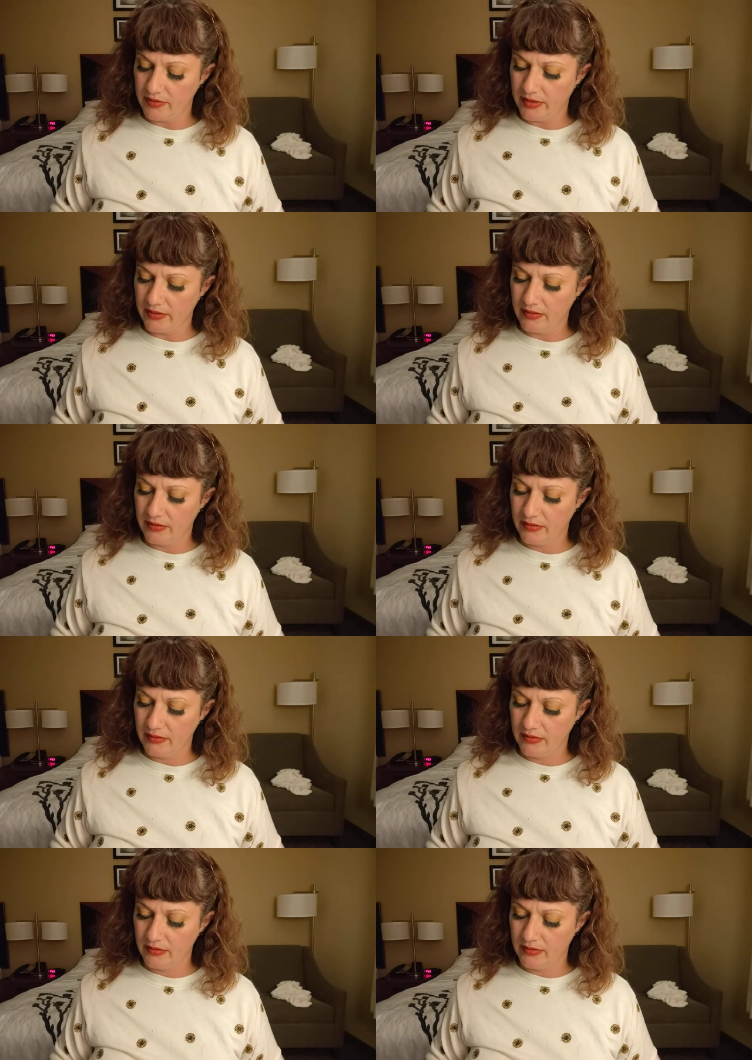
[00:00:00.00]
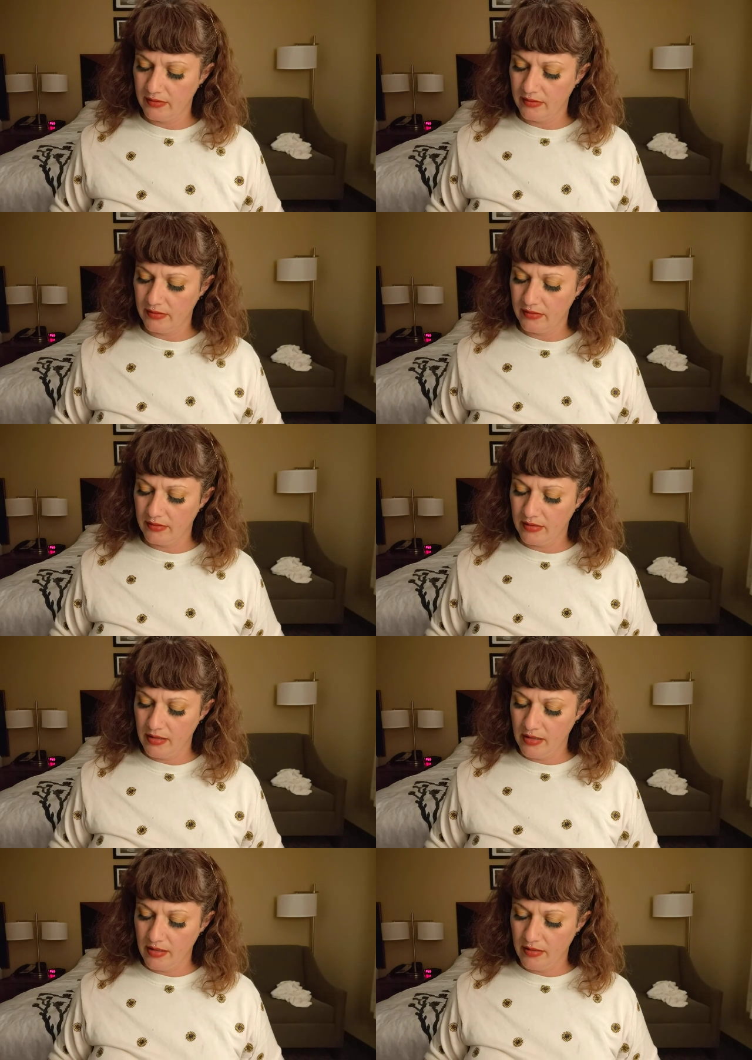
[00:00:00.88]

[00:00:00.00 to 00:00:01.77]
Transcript: (silence)